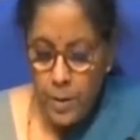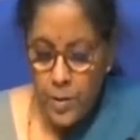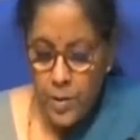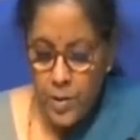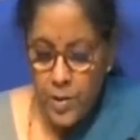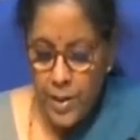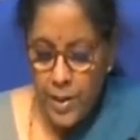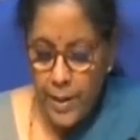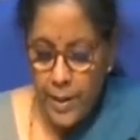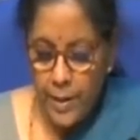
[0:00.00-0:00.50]

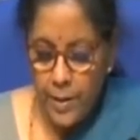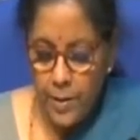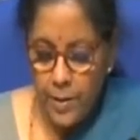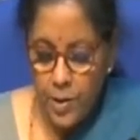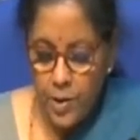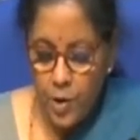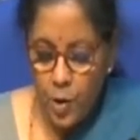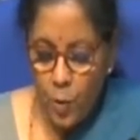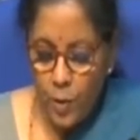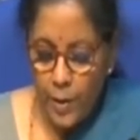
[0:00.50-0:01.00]
Second
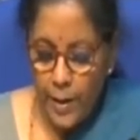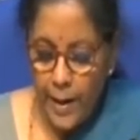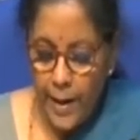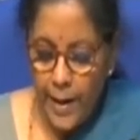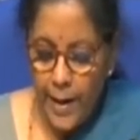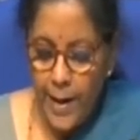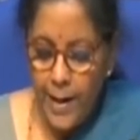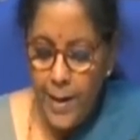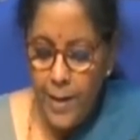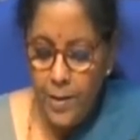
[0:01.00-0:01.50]
is on
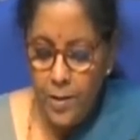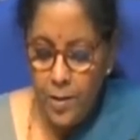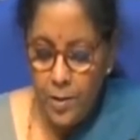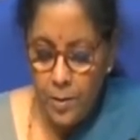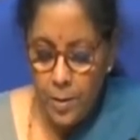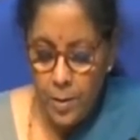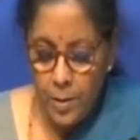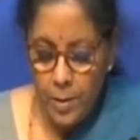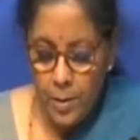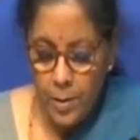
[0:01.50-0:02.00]
health,
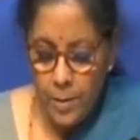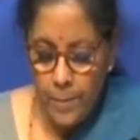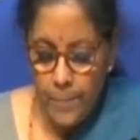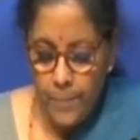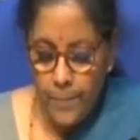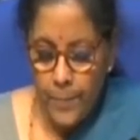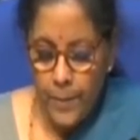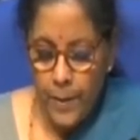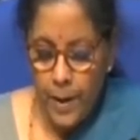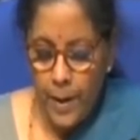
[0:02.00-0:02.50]

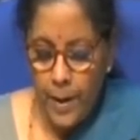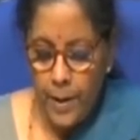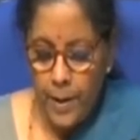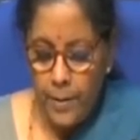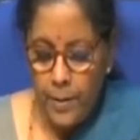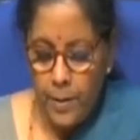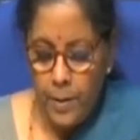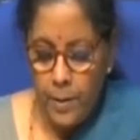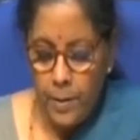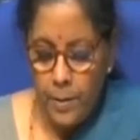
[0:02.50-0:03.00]

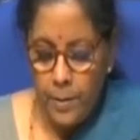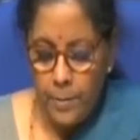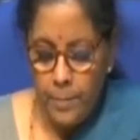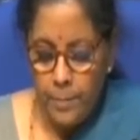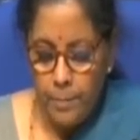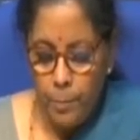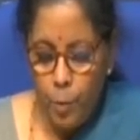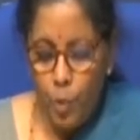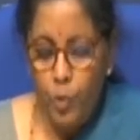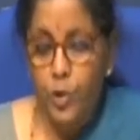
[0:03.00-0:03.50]
and
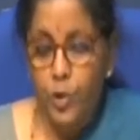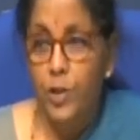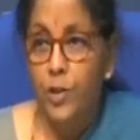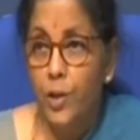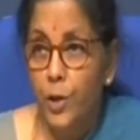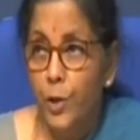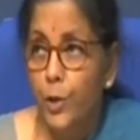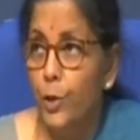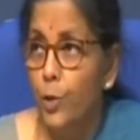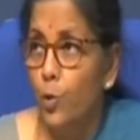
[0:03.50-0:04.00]
both in
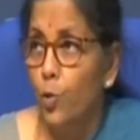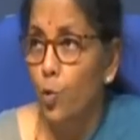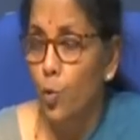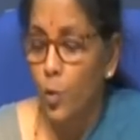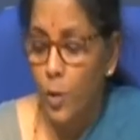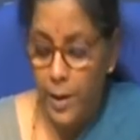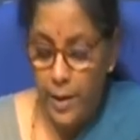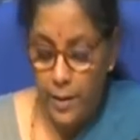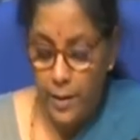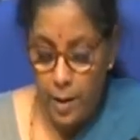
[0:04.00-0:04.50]

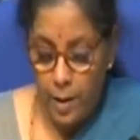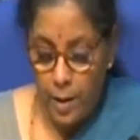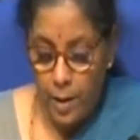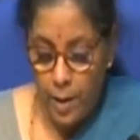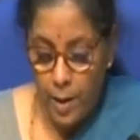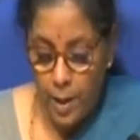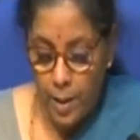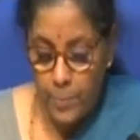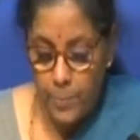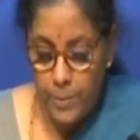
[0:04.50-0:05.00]
rural
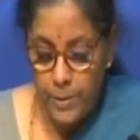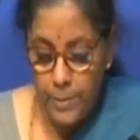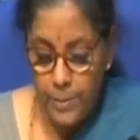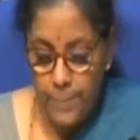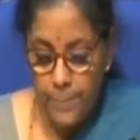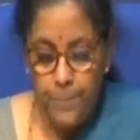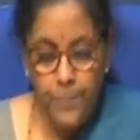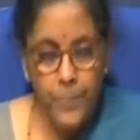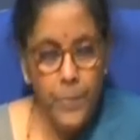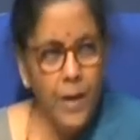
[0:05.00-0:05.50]
and
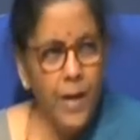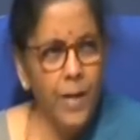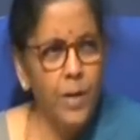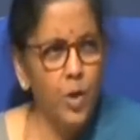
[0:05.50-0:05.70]
urban, and